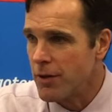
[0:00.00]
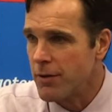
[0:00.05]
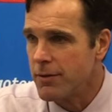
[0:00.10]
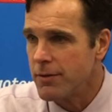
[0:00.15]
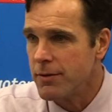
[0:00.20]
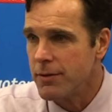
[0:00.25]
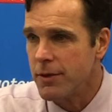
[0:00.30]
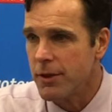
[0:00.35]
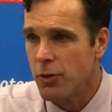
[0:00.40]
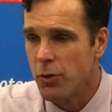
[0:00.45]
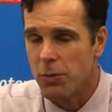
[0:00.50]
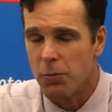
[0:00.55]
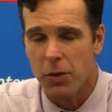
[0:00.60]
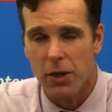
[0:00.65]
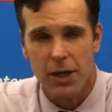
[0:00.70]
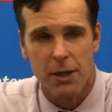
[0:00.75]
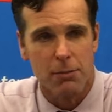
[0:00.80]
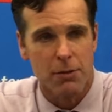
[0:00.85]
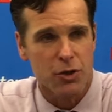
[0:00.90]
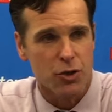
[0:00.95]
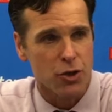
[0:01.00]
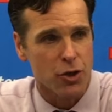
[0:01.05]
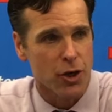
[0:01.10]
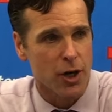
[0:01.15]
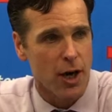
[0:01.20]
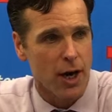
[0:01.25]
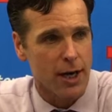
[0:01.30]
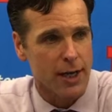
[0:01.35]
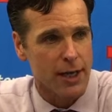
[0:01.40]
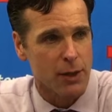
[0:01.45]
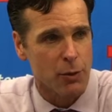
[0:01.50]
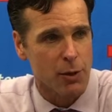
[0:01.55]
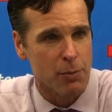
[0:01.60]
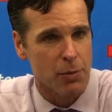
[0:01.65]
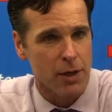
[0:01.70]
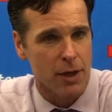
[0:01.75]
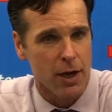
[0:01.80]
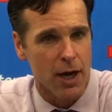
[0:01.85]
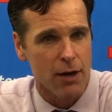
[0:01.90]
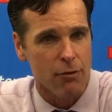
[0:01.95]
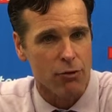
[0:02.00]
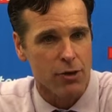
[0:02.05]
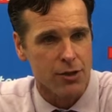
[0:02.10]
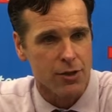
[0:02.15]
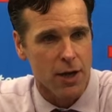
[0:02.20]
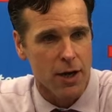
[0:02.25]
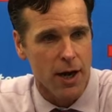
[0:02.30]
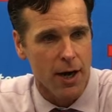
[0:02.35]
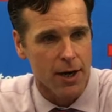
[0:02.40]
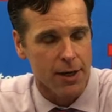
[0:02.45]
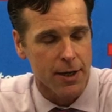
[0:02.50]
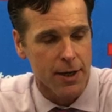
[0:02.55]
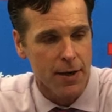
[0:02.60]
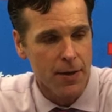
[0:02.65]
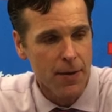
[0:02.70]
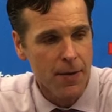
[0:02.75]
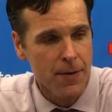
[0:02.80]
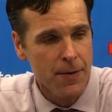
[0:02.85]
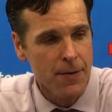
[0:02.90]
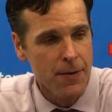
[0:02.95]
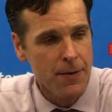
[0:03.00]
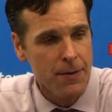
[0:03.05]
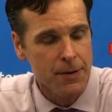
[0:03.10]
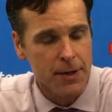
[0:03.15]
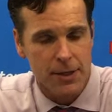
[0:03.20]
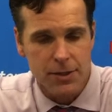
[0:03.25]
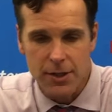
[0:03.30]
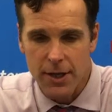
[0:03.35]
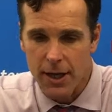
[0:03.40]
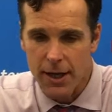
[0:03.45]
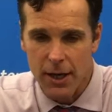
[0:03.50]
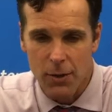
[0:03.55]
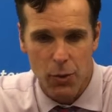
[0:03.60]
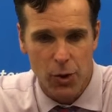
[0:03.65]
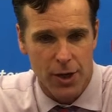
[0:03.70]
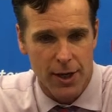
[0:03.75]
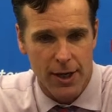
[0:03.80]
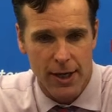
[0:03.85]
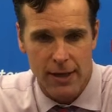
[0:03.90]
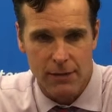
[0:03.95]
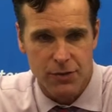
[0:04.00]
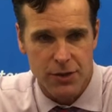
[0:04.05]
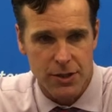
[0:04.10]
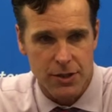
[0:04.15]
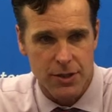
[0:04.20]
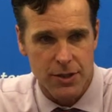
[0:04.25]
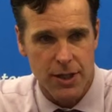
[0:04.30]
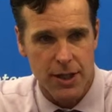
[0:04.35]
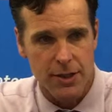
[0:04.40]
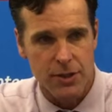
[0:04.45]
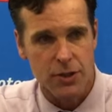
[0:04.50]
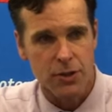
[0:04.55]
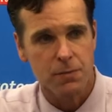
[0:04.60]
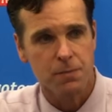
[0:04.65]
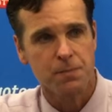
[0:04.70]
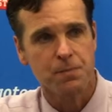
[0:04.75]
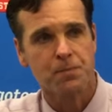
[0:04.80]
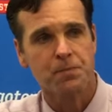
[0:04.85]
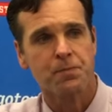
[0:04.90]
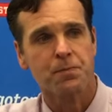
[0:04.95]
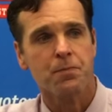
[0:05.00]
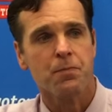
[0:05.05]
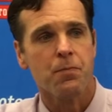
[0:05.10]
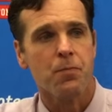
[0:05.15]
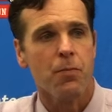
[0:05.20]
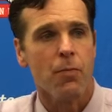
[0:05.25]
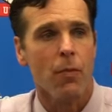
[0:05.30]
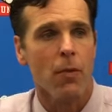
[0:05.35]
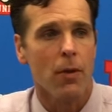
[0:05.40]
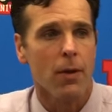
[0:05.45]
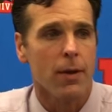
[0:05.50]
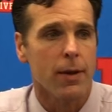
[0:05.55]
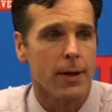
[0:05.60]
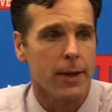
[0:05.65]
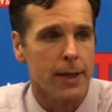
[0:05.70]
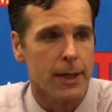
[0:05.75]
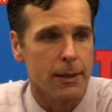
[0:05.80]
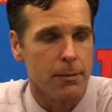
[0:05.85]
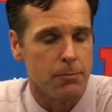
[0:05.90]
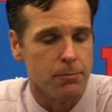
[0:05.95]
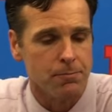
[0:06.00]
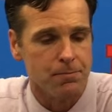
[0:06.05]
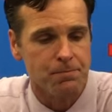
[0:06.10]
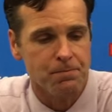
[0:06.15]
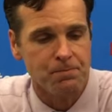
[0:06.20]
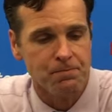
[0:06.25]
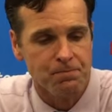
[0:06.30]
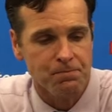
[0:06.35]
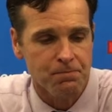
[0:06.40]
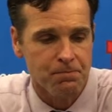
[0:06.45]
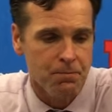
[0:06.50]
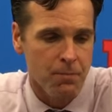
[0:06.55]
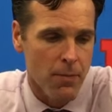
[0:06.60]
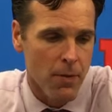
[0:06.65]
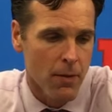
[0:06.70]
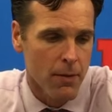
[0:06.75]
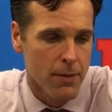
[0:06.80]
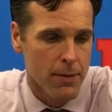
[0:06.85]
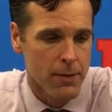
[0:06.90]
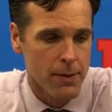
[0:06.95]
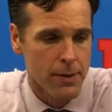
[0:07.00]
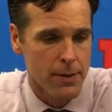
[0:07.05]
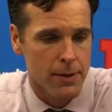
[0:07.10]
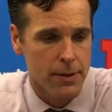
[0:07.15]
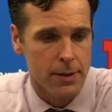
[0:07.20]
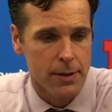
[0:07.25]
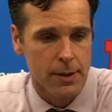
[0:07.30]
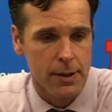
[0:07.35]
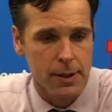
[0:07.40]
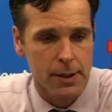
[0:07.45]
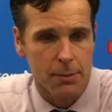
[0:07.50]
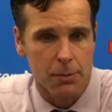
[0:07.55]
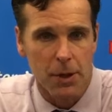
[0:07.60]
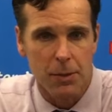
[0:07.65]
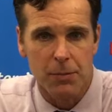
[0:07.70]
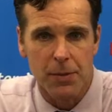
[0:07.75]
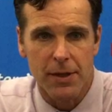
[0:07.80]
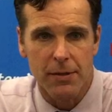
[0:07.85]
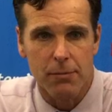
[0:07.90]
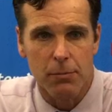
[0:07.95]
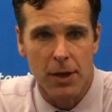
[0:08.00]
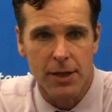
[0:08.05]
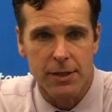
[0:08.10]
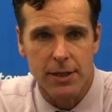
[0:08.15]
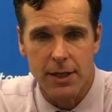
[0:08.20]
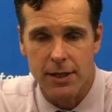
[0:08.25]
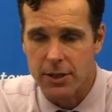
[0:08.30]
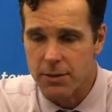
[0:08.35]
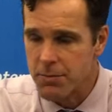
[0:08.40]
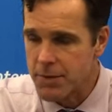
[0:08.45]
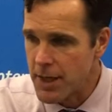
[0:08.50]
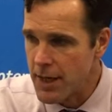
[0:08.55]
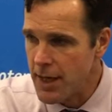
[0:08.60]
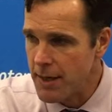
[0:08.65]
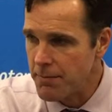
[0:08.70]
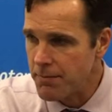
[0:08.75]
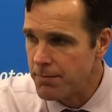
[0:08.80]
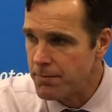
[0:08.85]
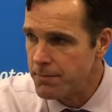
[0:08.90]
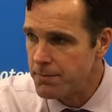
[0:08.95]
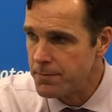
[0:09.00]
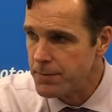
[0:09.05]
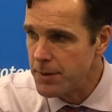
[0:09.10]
You know, we play immature hockey, we play high-risk hockey. That's not how we're going to have success. And it might take some time.